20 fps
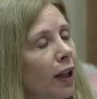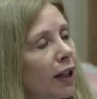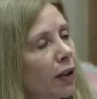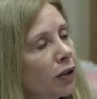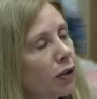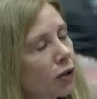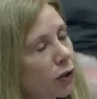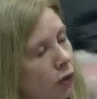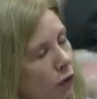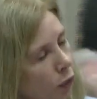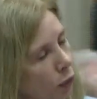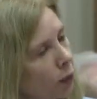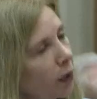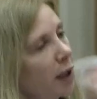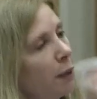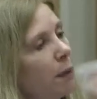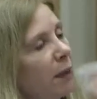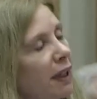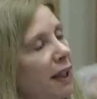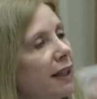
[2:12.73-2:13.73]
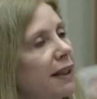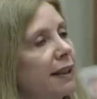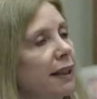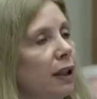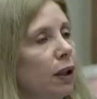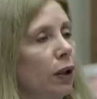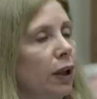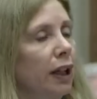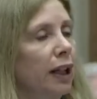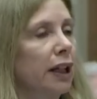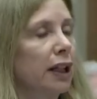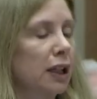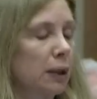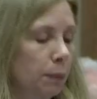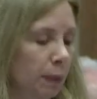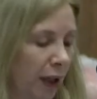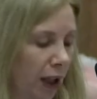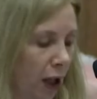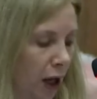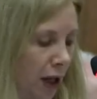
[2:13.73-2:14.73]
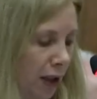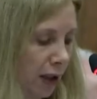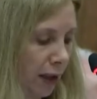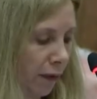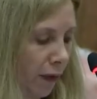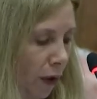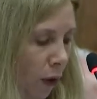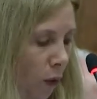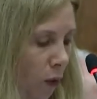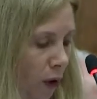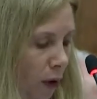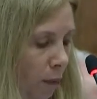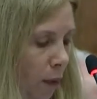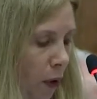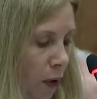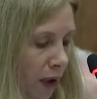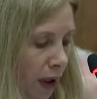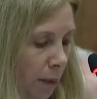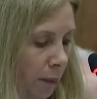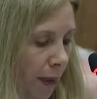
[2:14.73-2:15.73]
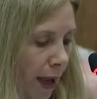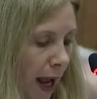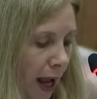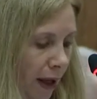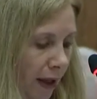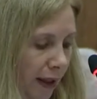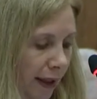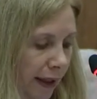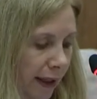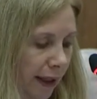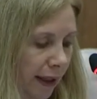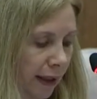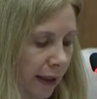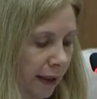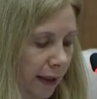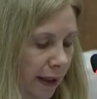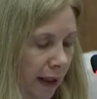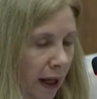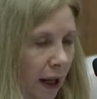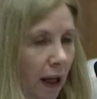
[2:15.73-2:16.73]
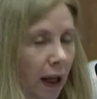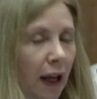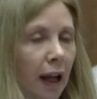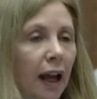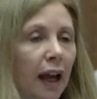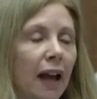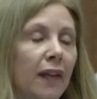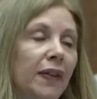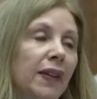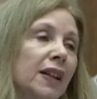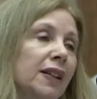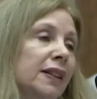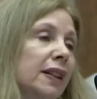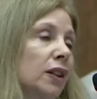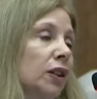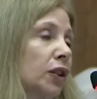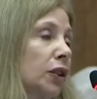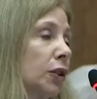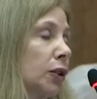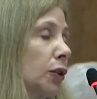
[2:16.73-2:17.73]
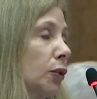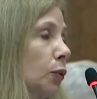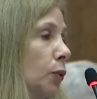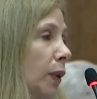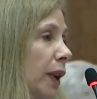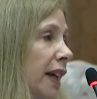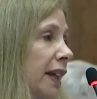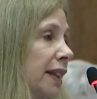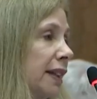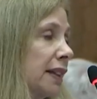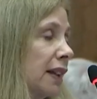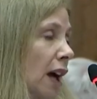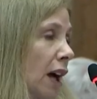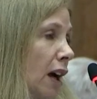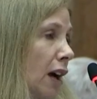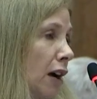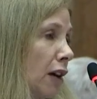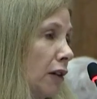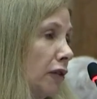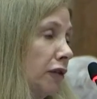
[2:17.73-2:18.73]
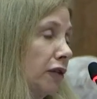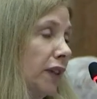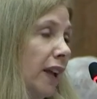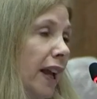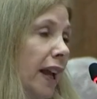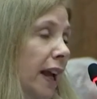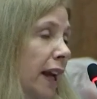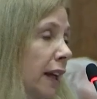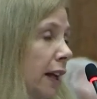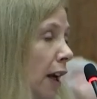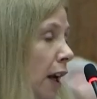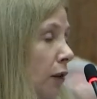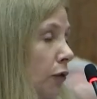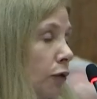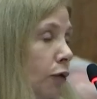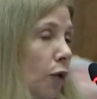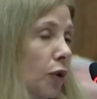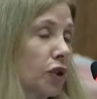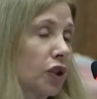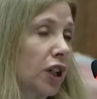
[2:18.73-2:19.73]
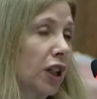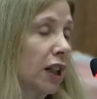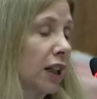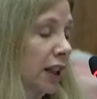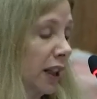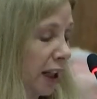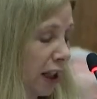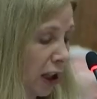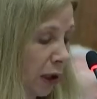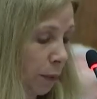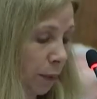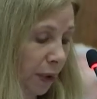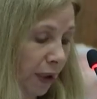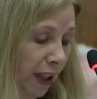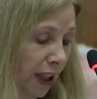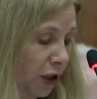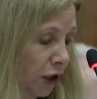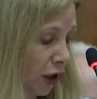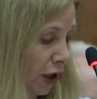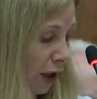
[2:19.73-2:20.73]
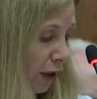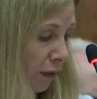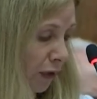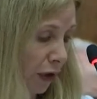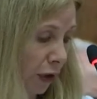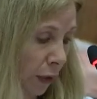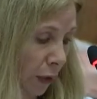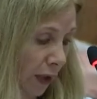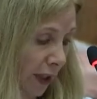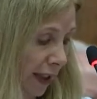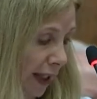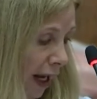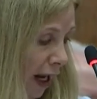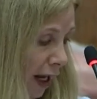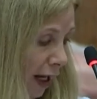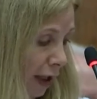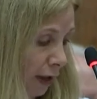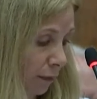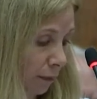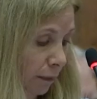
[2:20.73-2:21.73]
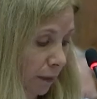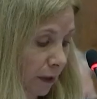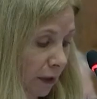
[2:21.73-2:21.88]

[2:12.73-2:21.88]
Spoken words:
extremely serious because of the hormone imbalances, and these include risk of and unfortunately completion of suicide.